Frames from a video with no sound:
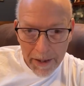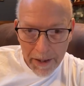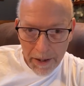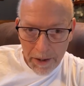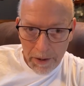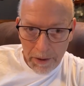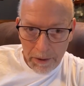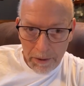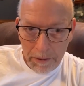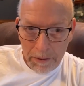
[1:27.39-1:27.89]

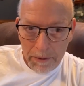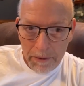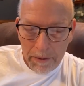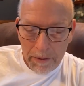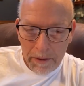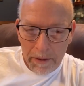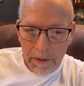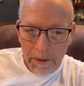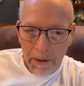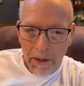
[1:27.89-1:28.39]
killed,
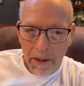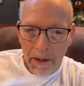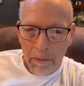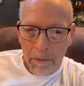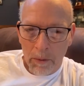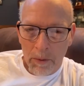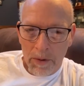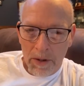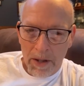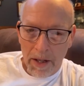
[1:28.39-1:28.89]

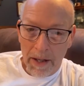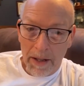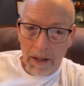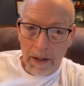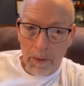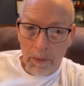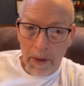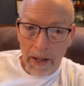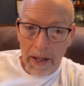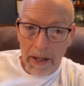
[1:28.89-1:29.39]
but was
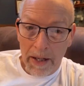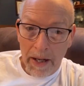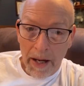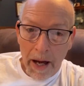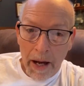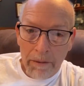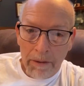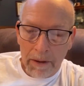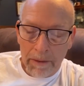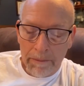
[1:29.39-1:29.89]
taken away into
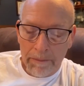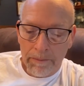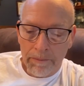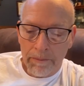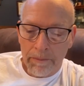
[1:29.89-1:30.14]
heaven.